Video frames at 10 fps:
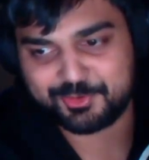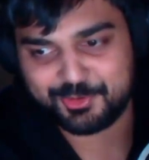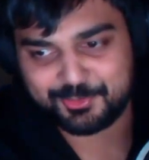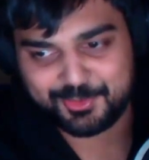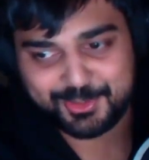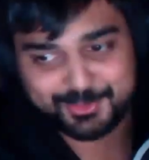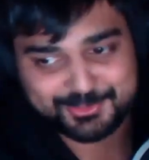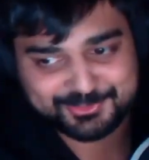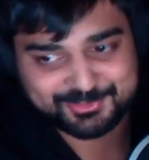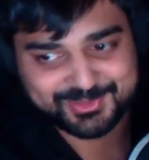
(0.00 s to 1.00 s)
Colorado. I
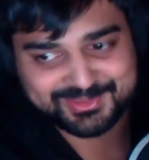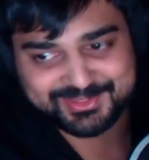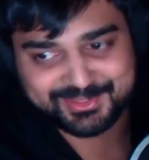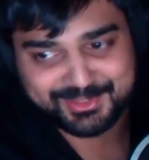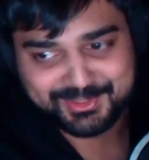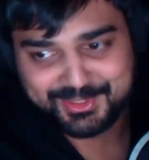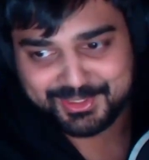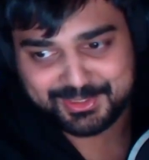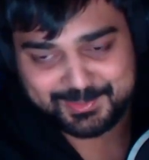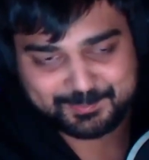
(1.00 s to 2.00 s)
just went there
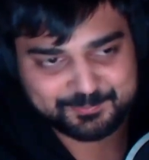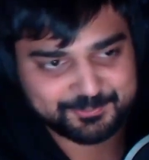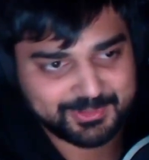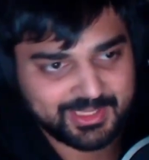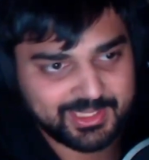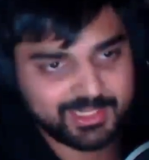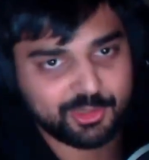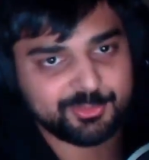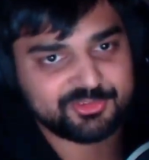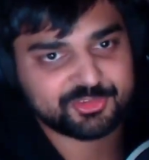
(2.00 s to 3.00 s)
uh, for. I, I,
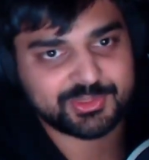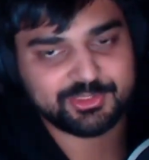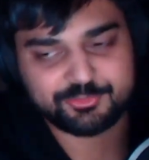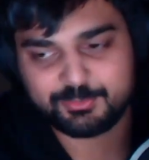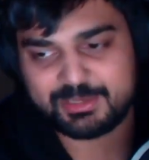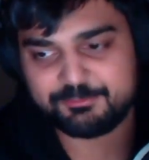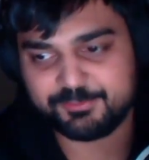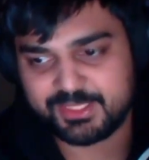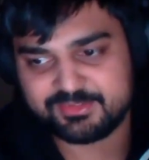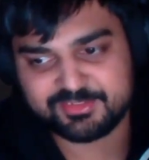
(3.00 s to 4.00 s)
always transfer my
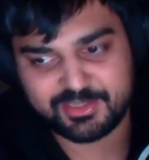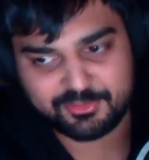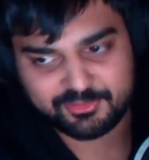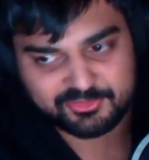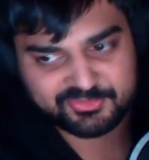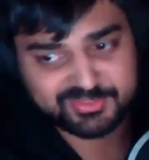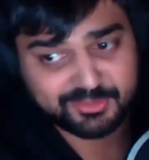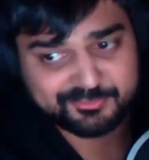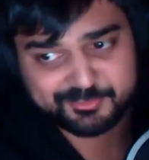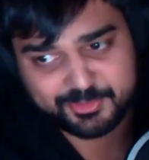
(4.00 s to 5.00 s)
flights down into the
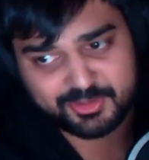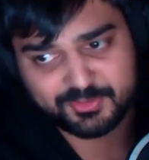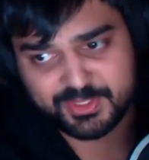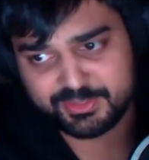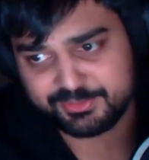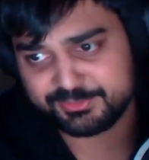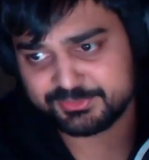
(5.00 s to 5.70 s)
south from Colorado.